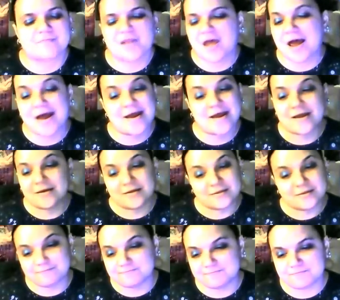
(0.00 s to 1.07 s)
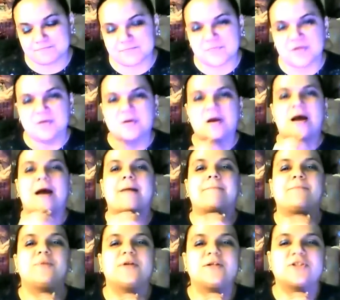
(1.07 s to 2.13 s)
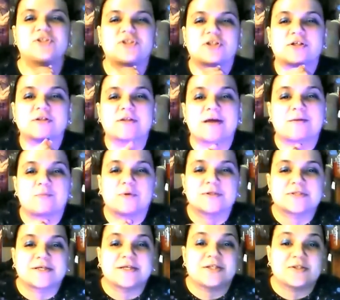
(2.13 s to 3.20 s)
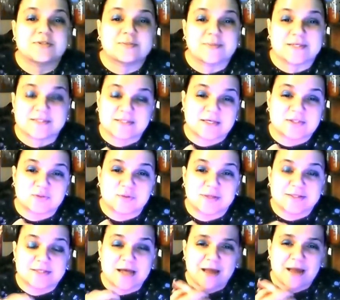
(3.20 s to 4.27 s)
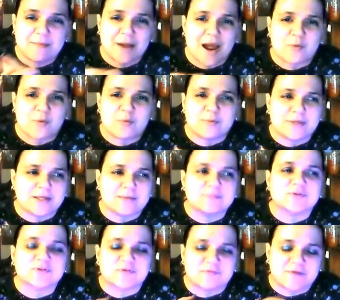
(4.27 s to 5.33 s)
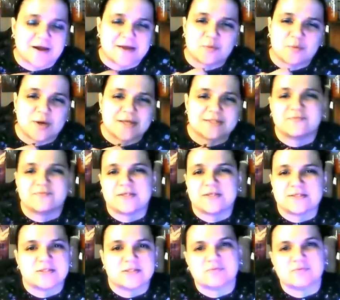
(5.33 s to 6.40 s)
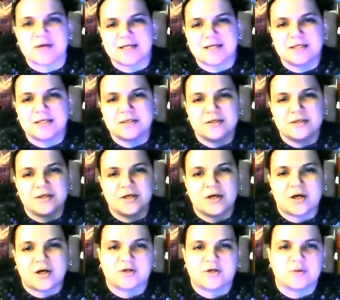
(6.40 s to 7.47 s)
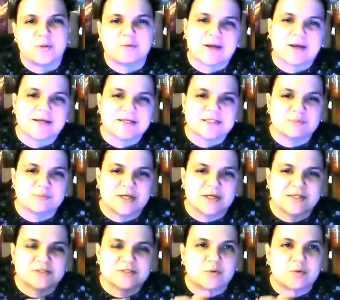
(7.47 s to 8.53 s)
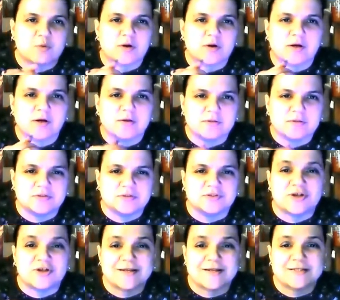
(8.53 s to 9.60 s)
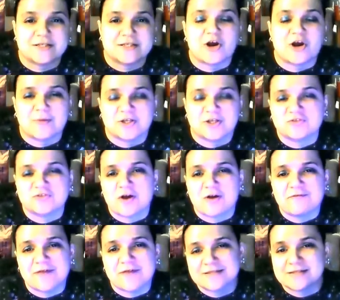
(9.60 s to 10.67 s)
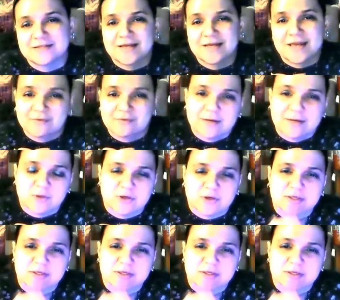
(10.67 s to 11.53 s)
I hate it. I'm pretty sure that once I get used to my schedule in time, I will be able to find ways of easier writing, or doing writing sprints, or trying to see how fast I can write a book.